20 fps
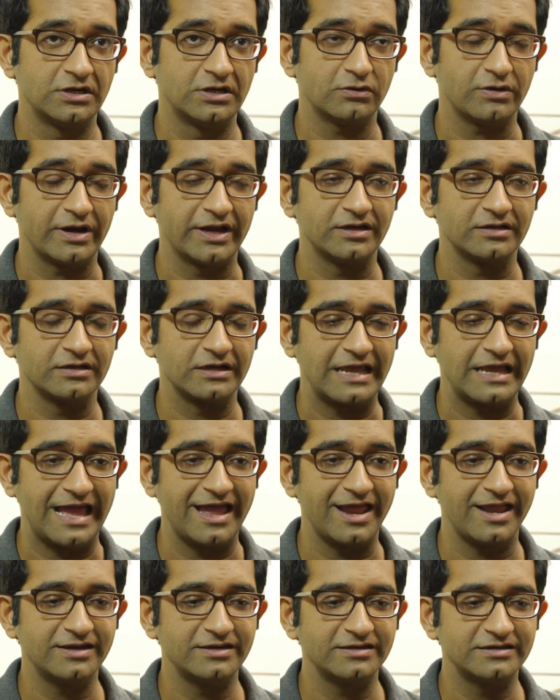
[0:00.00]
right?
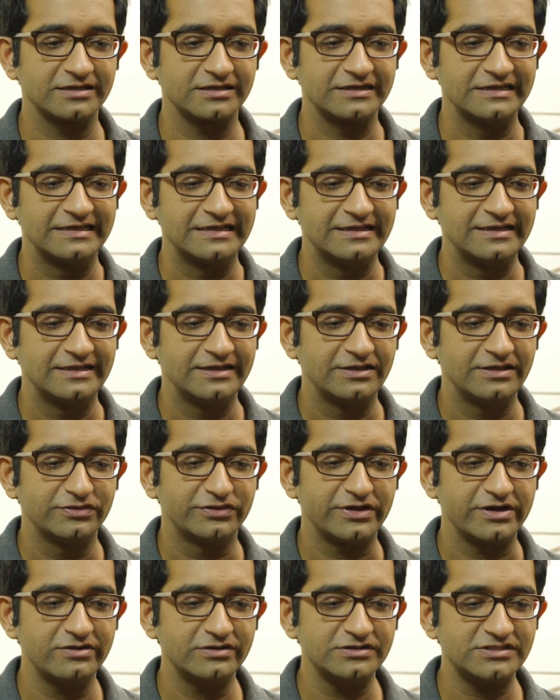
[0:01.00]
And
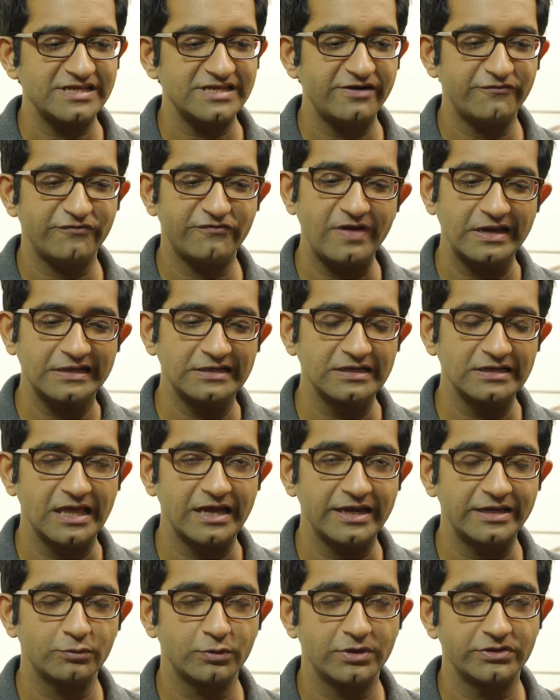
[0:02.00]
there is that fine
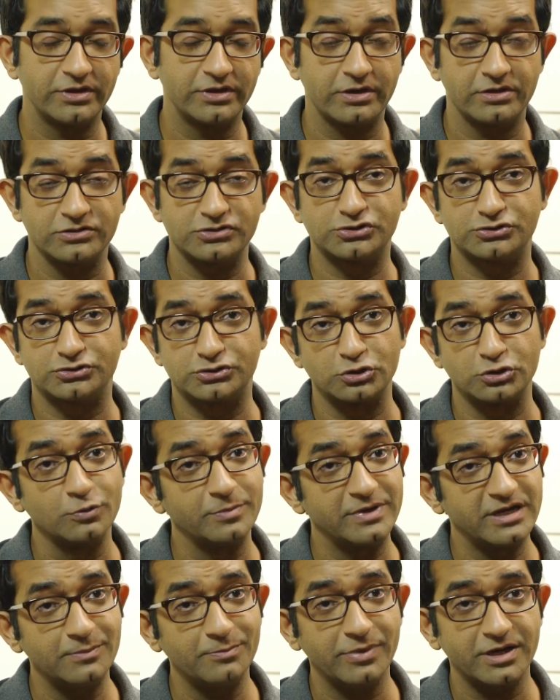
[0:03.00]
line when there are too
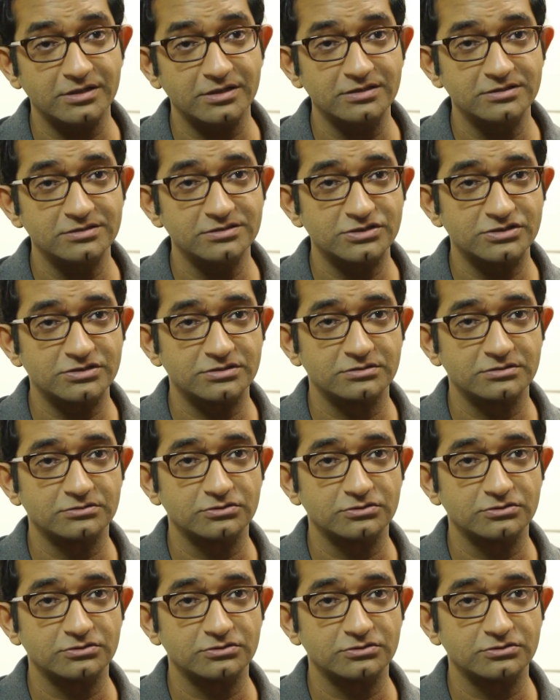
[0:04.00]
many buttons,